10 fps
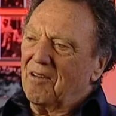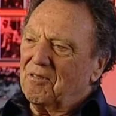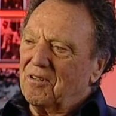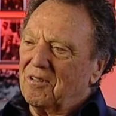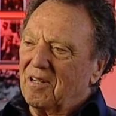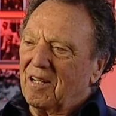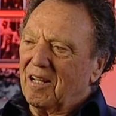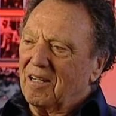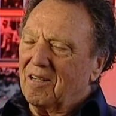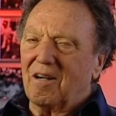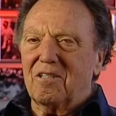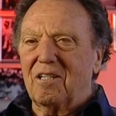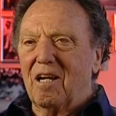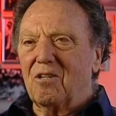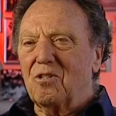after Dark
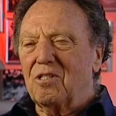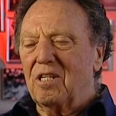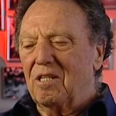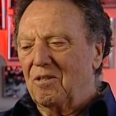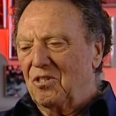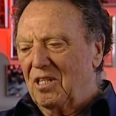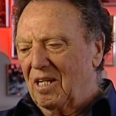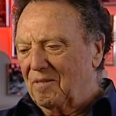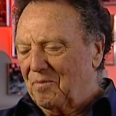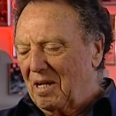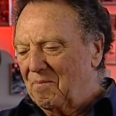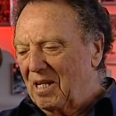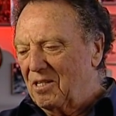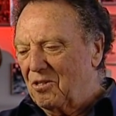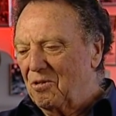Shadows was a huge hit, I
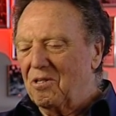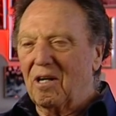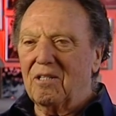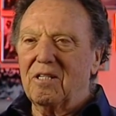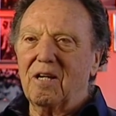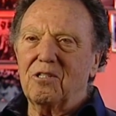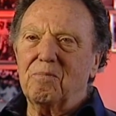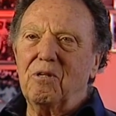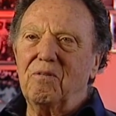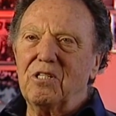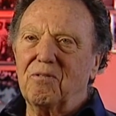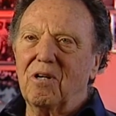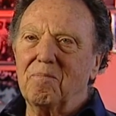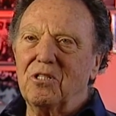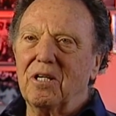made two Dark Shadows movies
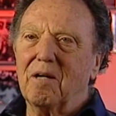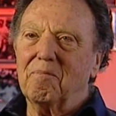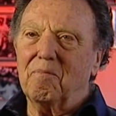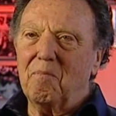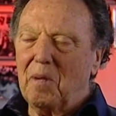for MGM.